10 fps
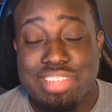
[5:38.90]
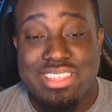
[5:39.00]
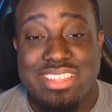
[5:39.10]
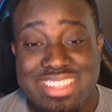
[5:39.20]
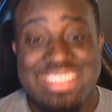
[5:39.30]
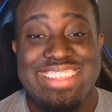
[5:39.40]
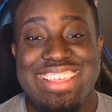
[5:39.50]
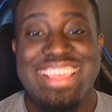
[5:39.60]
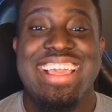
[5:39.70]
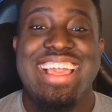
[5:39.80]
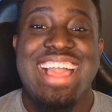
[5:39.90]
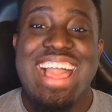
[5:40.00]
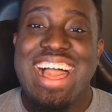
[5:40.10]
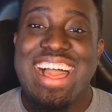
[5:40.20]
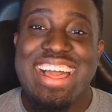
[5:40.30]
uh,
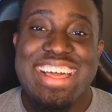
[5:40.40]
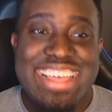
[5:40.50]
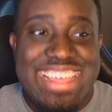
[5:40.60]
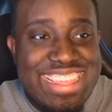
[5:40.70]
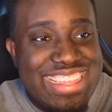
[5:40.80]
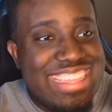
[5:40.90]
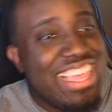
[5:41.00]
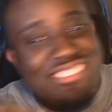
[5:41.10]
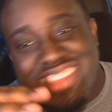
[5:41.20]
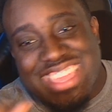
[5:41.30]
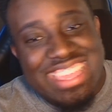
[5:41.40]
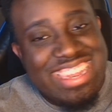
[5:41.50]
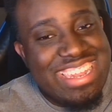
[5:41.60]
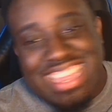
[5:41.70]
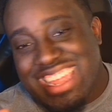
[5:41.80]
I
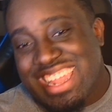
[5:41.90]
mean,